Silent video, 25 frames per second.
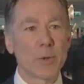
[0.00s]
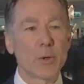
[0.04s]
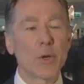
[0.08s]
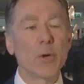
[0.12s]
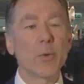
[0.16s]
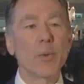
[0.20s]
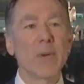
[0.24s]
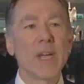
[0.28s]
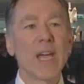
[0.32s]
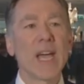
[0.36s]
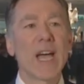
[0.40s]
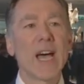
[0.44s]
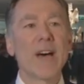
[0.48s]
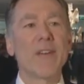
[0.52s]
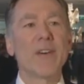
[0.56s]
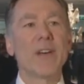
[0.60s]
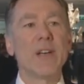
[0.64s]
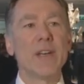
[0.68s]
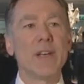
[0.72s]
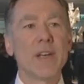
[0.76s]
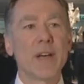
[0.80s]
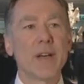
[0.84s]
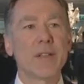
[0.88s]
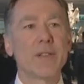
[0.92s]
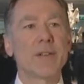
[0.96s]
Could we have
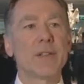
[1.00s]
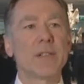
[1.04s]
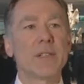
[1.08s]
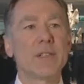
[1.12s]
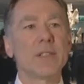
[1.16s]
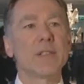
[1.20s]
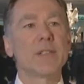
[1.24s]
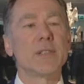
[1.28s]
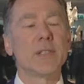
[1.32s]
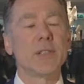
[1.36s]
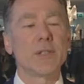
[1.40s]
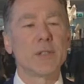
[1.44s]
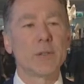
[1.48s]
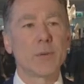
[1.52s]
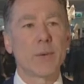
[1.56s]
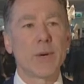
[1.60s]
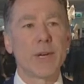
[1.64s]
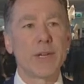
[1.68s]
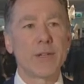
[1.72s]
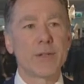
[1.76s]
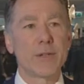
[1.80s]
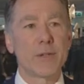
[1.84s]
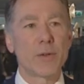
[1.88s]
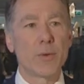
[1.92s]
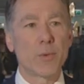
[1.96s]
another
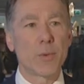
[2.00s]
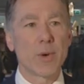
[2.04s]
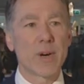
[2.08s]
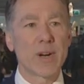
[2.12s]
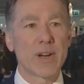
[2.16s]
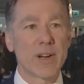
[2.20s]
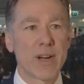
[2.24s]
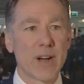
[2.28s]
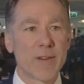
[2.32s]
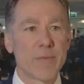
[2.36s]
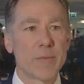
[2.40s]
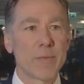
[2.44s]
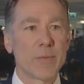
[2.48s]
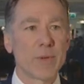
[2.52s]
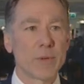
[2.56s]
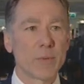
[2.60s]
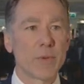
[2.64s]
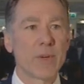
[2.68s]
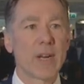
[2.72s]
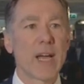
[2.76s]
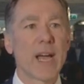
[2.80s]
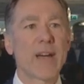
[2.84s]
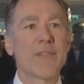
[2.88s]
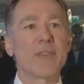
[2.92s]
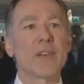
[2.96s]
situation where government
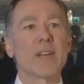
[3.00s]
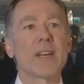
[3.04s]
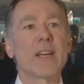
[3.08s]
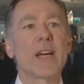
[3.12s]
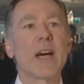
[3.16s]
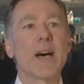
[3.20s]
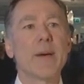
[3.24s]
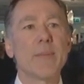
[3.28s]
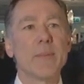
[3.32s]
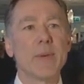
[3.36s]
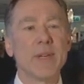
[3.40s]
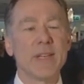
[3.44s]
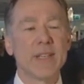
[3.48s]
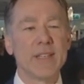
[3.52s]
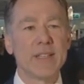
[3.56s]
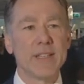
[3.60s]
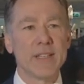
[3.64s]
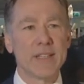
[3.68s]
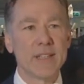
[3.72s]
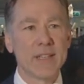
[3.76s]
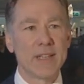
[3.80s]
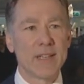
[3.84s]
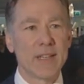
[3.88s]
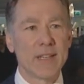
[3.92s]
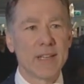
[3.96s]
would have to come in
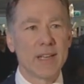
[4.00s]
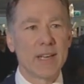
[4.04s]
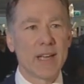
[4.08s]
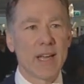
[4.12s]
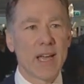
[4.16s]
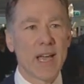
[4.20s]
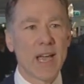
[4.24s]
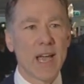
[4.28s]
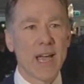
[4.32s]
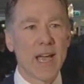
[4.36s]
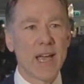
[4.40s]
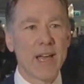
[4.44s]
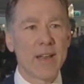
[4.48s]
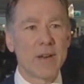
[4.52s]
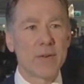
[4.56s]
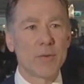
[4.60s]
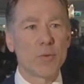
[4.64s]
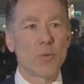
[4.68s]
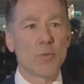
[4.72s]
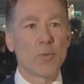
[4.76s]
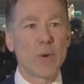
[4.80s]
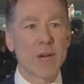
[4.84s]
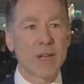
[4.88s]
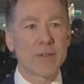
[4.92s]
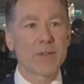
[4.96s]
and
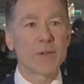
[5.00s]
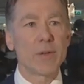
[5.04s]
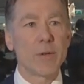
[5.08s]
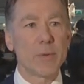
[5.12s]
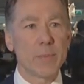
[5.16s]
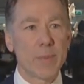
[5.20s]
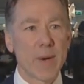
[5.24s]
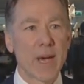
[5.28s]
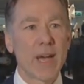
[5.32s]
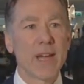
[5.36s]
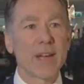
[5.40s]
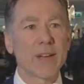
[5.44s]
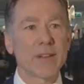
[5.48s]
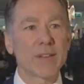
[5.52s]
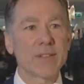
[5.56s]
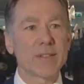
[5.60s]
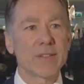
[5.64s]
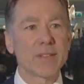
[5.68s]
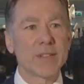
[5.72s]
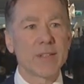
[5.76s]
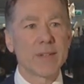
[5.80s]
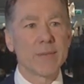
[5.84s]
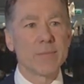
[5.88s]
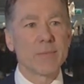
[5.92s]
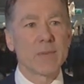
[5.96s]
rescue banks?
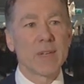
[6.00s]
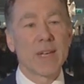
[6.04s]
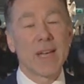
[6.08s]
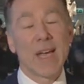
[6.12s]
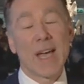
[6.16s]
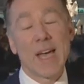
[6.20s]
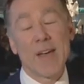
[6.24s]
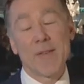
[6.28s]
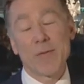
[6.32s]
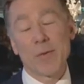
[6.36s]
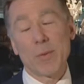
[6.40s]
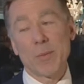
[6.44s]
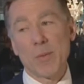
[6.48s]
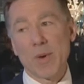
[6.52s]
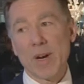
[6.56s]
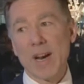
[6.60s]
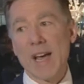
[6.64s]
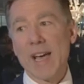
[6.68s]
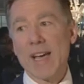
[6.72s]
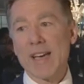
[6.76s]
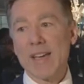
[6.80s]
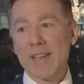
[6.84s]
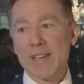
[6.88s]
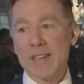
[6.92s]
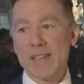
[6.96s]
And from what
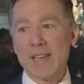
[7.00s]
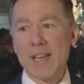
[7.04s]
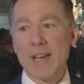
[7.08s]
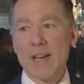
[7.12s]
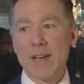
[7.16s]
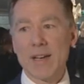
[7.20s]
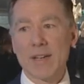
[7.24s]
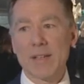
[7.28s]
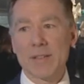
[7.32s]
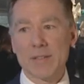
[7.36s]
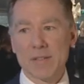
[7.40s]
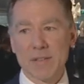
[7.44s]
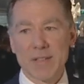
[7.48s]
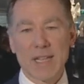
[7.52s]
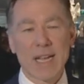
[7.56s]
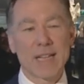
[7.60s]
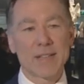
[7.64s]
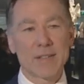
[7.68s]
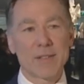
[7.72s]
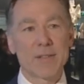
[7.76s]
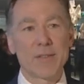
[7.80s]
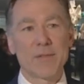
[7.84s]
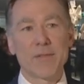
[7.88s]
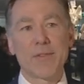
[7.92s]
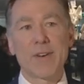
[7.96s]
I can tell,
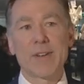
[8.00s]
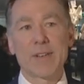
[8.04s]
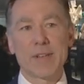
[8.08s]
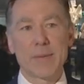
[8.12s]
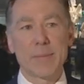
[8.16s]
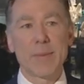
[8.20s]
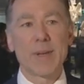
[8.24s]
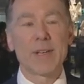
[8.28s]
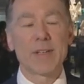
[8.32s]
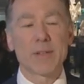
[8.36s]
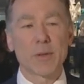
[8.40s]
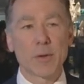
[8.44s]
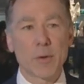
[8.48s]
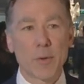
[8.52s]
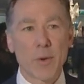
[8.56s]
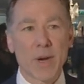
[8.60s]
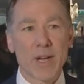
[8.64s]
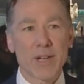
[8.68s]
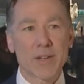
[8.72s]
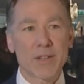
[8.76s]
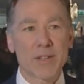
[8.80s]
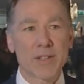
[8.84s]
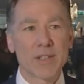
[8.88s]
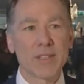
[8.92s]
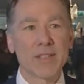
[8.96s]
that's the fundamental
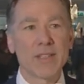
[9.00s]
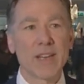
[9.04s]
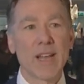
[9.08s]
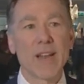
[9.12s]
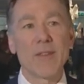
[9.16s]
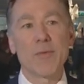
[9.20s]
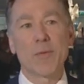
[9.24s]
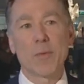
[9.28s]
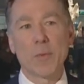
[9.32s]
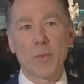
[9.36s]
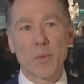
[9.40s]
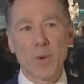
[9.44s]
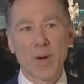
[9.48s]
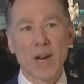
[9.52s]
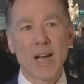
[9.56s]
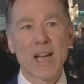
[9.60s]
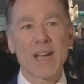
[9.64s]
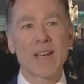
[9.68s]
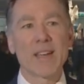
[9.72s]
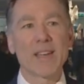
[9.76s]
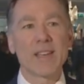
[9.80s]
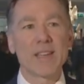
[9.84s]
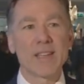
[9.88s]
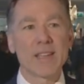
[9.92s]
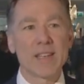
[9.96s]
question. And from what
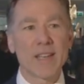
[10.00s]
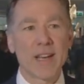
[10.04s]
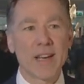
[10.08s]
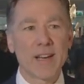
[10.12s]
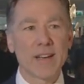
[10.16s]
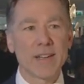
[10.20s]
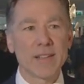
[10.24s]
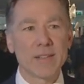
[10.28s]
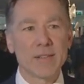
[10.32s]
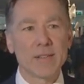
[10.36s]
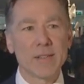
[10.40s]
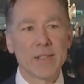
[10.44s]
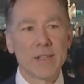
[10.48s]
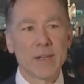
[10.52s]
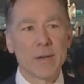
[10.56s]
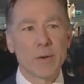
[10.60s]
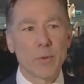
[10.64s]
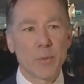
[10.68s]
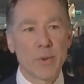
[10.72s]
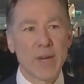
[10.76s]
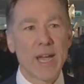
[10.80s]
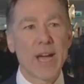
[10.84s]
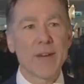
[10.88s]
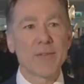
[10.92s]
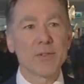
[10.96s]
I can tell,
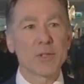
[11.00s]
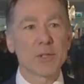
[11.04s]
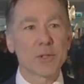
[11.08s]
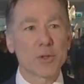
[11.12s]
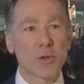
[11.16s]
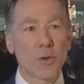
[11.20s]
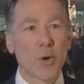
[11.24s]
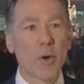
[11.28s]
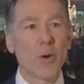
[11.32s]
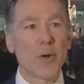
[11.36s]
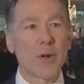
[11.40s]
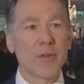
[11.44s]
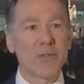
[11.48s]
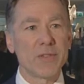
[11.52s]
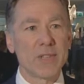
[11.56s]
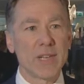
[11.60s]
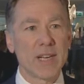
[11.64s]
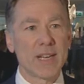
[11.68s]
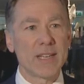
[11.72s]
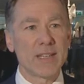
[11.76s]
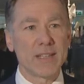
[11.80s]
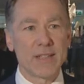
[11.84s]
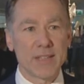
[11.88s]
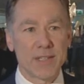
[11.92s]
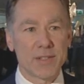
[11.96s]
we haven't solved
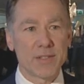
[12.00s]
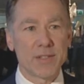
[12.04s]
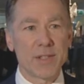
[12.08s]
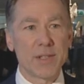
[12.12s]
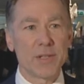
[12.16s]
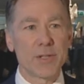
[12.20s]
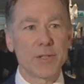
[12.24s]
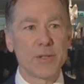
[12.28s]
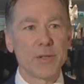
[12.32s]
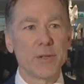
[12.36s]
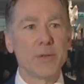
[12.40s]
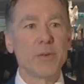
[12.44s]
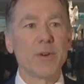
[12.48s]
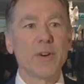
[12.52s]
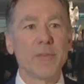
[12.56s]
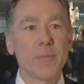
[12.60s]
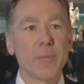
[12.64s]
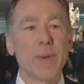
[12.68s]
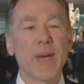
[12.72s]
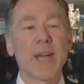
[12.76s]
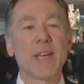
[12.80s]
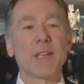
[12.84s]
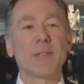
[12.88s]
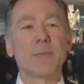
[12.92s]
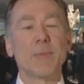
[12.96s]
yet this issue of
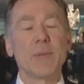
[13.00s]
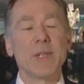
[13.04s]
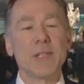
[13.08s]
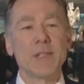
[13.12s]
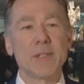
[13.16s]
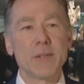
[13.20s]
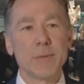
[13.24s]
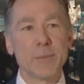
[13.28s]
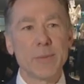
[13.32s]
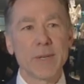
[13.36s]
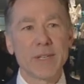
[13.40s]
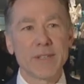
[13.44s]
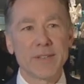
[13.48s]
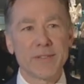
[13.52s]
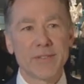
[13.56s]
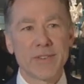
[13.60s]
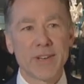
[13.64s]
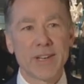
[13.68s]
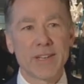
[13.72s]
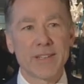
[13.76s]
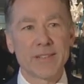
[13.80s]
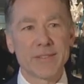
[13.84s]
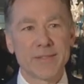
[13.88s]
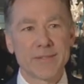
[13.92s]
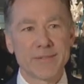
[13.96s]
banks being too big to
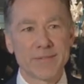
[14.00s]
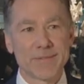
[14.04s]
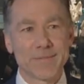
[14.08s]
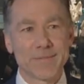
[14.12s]
fail.